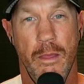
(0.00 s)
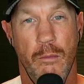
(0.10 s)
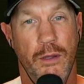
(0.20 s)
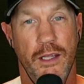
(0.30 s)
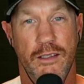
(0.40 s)

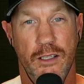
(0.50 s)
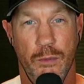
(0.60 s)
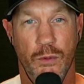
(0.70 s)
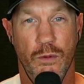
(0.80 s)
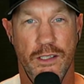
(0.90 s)
play at the
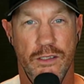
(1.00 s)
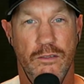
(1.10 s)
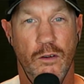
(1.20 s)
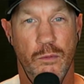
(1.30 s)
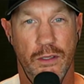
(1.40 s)
upper ranges of
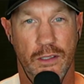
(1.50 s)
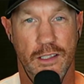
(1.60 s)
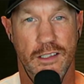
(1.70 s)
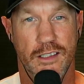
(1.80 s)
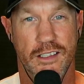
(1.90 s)
our
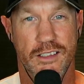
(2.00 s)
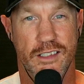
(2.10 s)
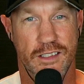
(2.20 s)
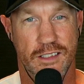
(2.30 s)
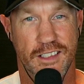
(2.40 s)
ability
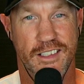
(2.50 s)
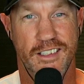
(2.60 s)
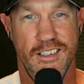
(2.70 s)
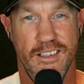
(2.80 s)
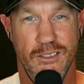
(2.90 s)
consistently
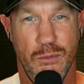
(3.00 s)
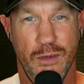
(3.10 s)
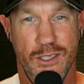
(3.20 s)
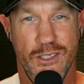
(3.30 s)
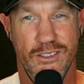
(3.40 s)
under
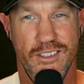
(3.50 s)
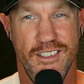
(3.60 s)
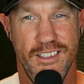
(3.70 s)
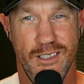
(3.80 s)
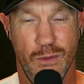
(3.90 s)
pressure
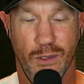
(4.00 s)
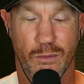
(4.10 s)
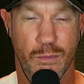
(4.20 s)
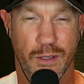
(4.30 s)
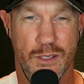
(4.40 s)
in the
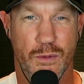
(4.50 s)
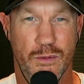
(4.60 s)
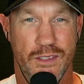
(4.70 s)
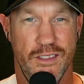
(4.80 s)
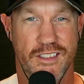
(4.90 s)
biggest
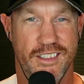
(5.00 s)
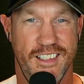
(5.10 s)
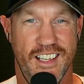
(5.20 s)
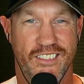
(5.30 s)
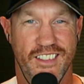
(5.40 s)
moments. All right.
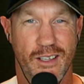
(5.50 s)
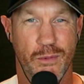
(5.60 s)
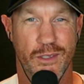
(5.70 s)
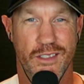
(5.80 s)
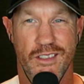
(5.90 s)
Have a good night, boys.